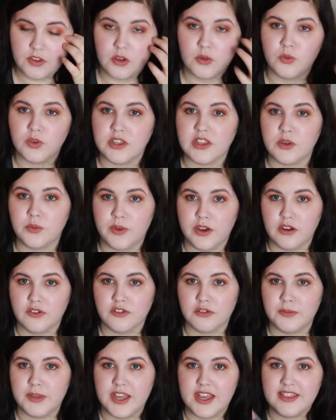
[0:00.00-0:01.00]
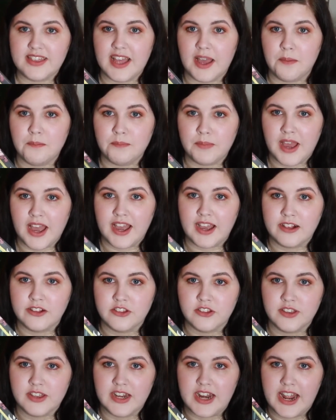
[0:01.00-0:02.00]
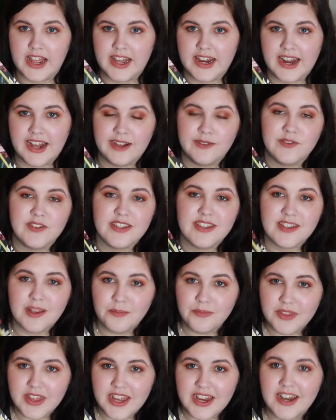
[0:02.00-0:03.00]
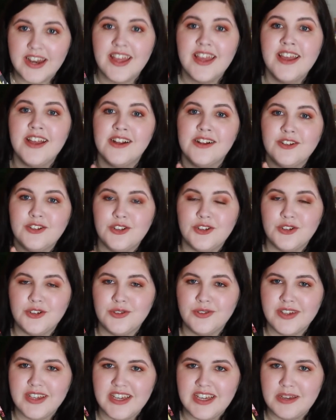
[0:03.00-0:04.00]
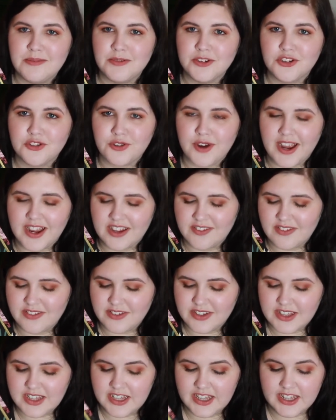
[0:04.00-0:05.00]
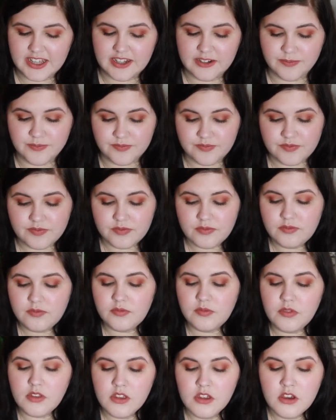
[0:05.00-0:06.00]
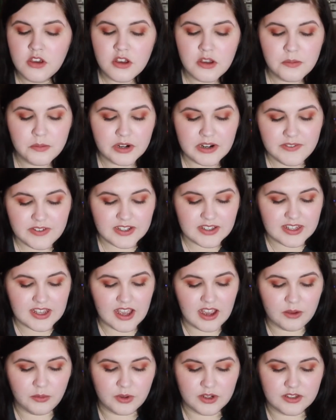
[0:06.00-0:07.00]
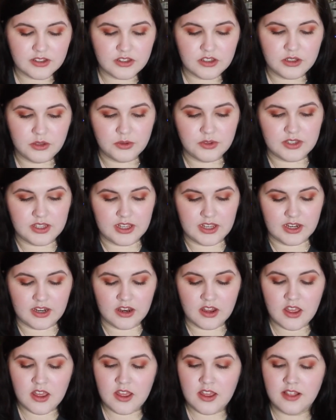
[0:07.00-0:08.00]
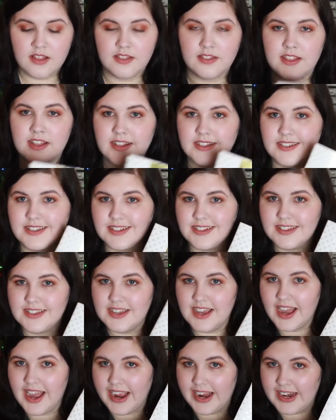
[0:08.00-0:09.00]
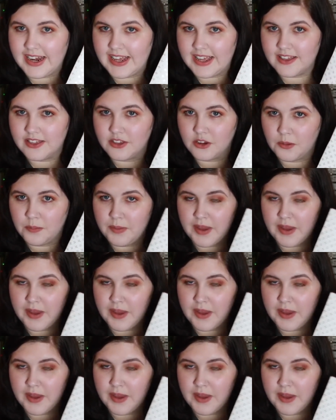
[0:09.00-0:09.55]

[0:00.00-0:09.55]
really well for me in that bag so that I can have something to keep track of everything in. Previously, I was using this tiny little